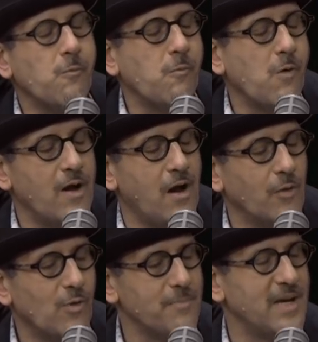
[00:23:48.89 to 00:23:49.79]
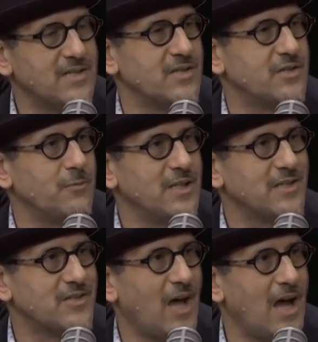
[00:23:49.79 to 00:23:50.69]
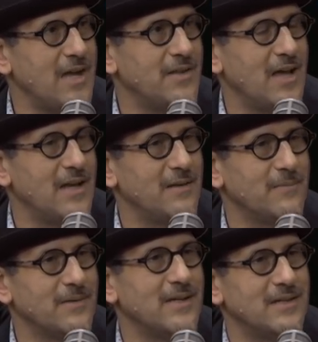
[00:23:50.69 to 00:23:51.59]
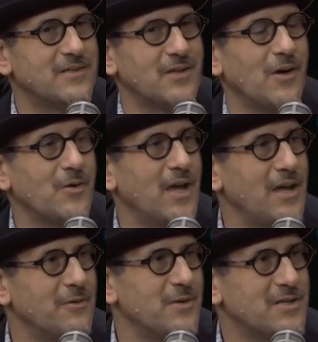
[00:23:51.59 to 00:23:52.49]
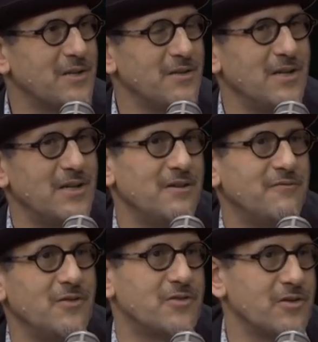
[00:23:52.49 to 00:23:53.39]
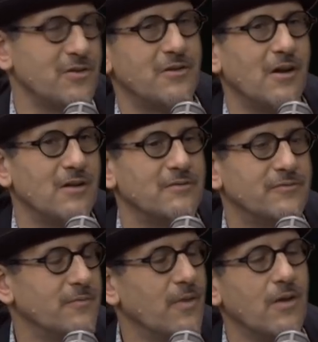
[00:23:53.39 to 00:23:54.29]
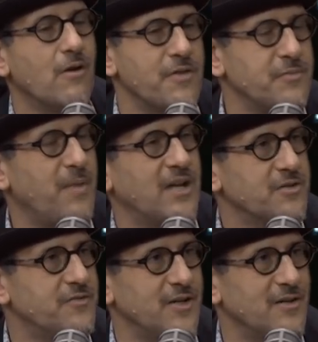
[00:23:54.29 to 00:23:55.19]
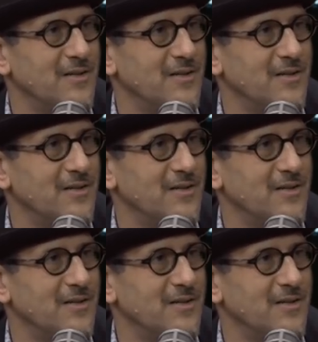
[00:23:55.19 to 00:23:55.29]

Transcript: what on what basis do we decide that it's okay to risk the future of Earth's biosphere?